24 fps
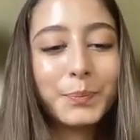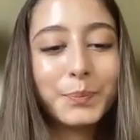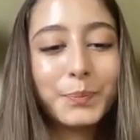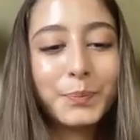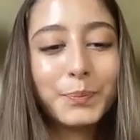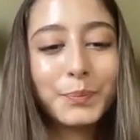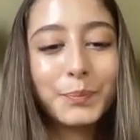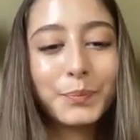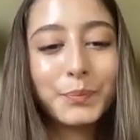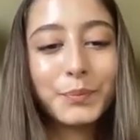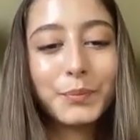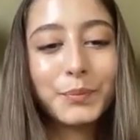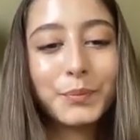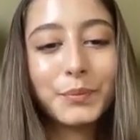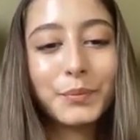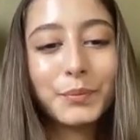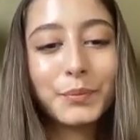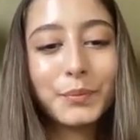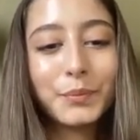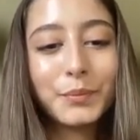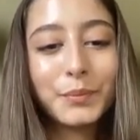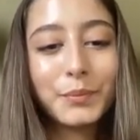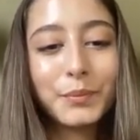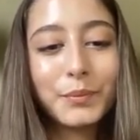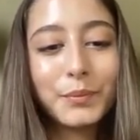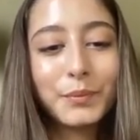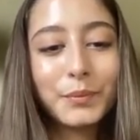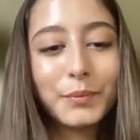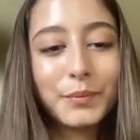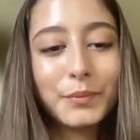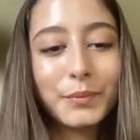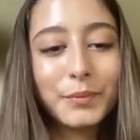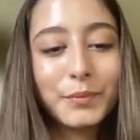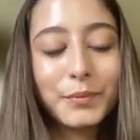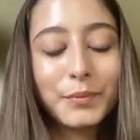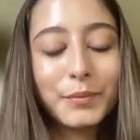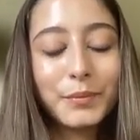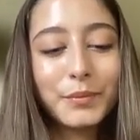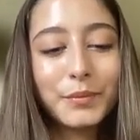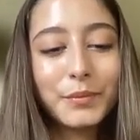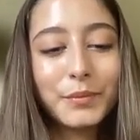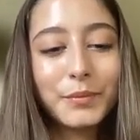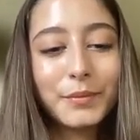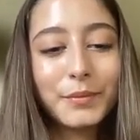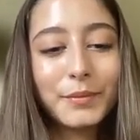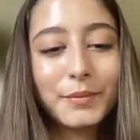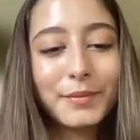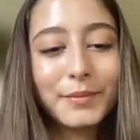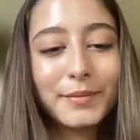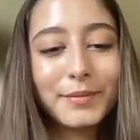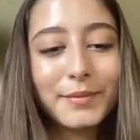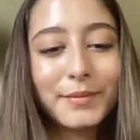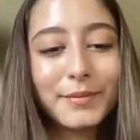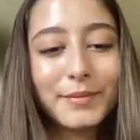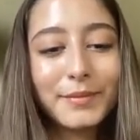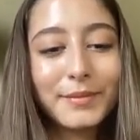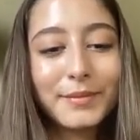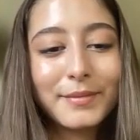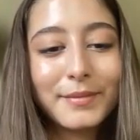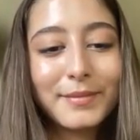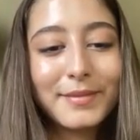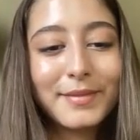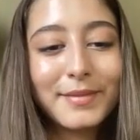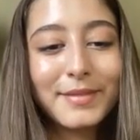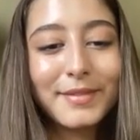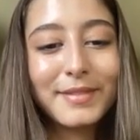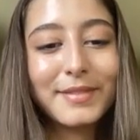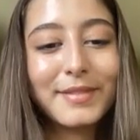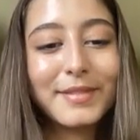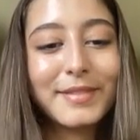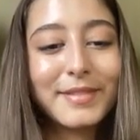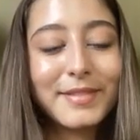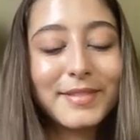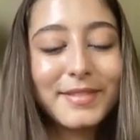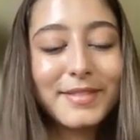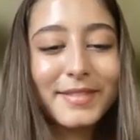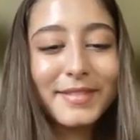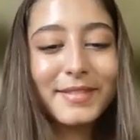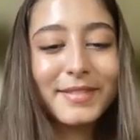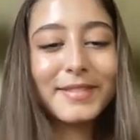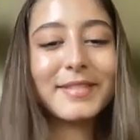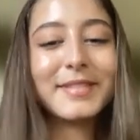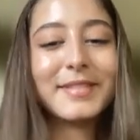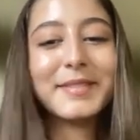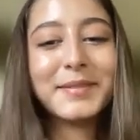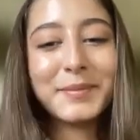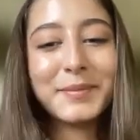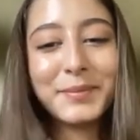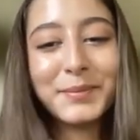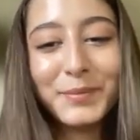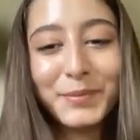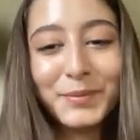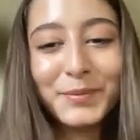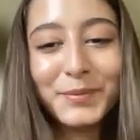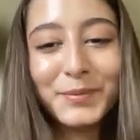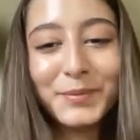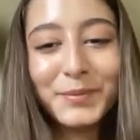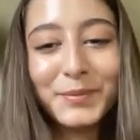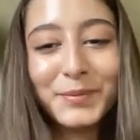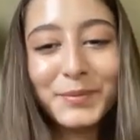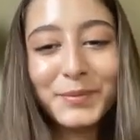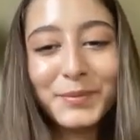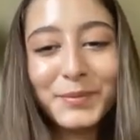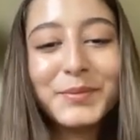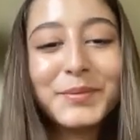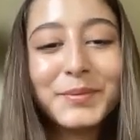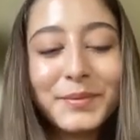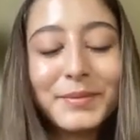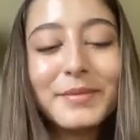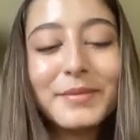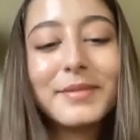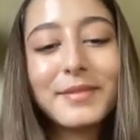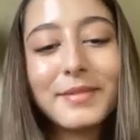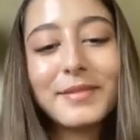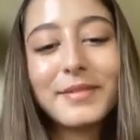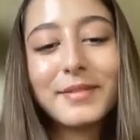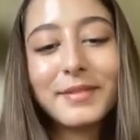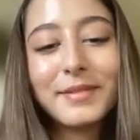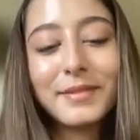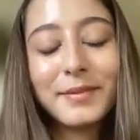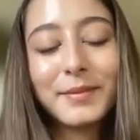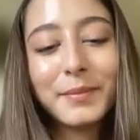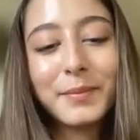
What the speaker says: No words are spoken by the person on screen.